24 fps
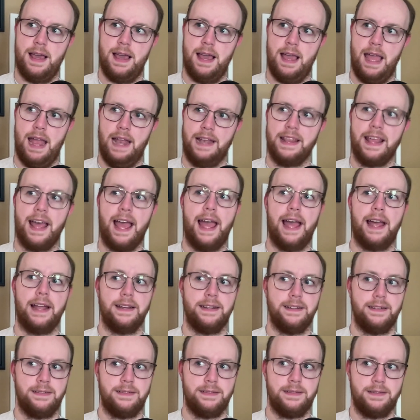
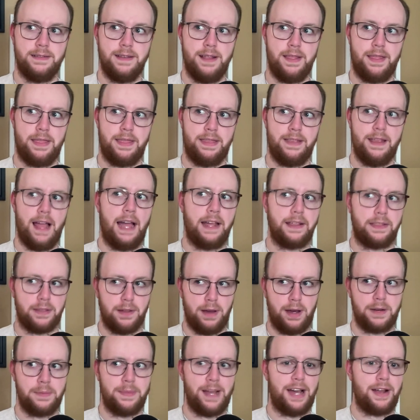then I
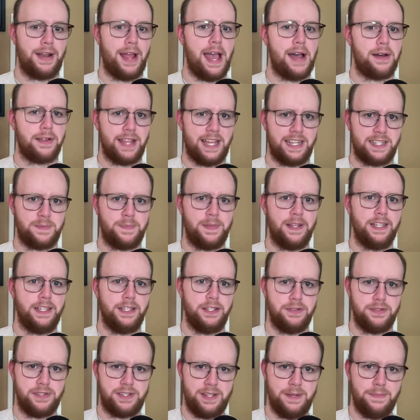thought about how that's been
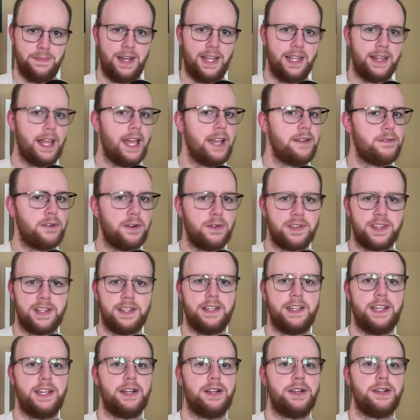used in my life over the
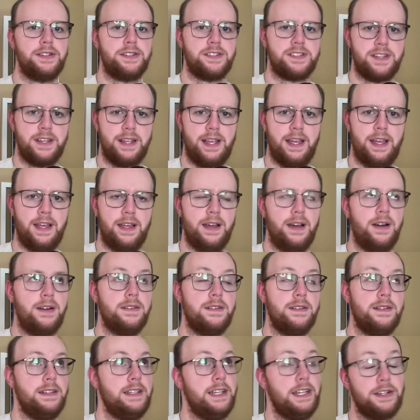years,
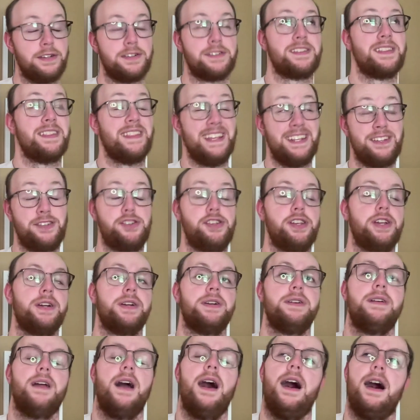this
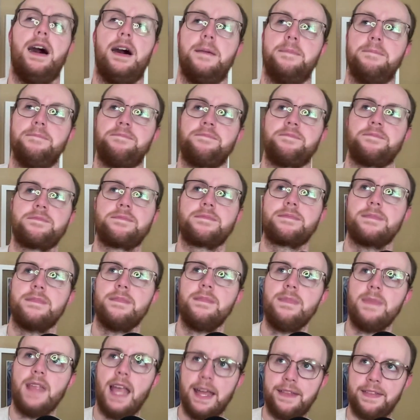year, and
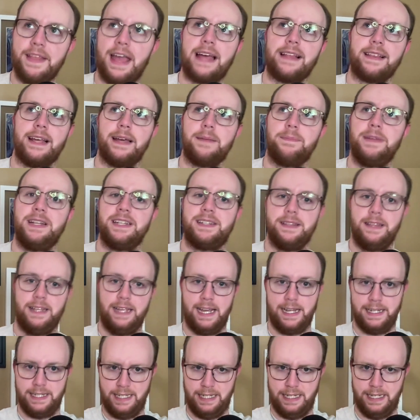that led me to the
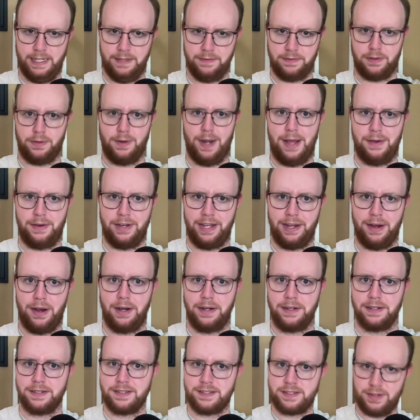idea of grounding
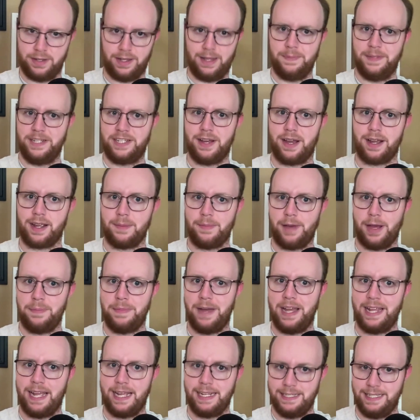art. So let me talk about
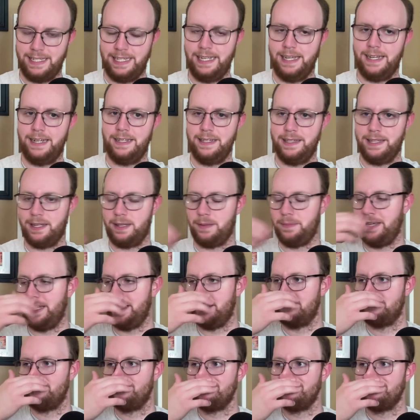my idea a little bit